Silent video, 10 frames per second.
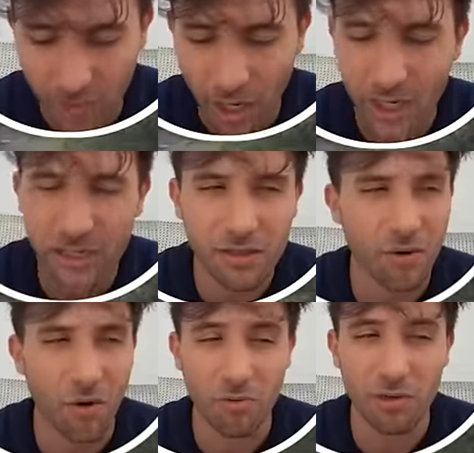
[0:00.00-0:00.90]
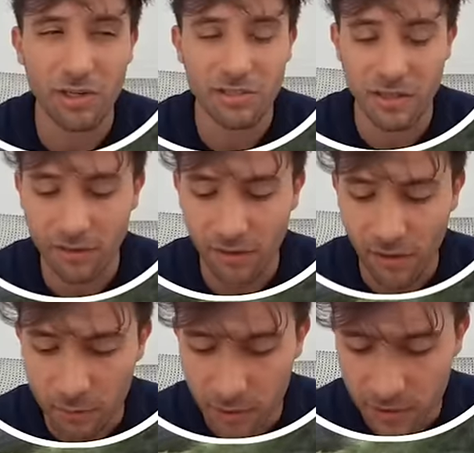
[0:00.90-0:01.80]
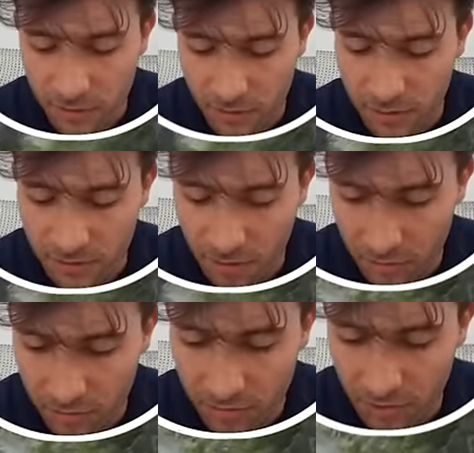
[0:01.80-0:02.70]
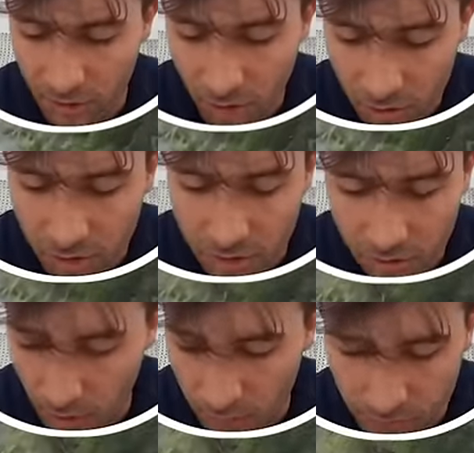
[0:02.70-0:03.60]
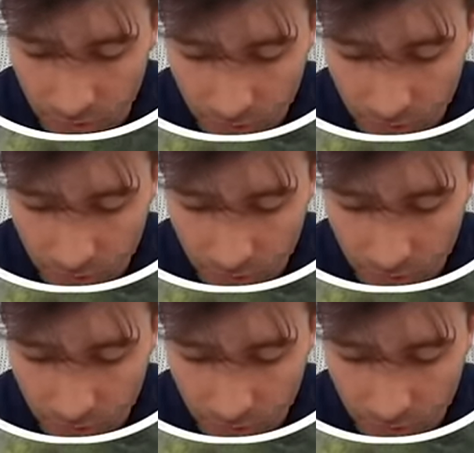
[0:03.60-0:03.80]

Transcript: I can already tell that I missed these characters like a hundred times.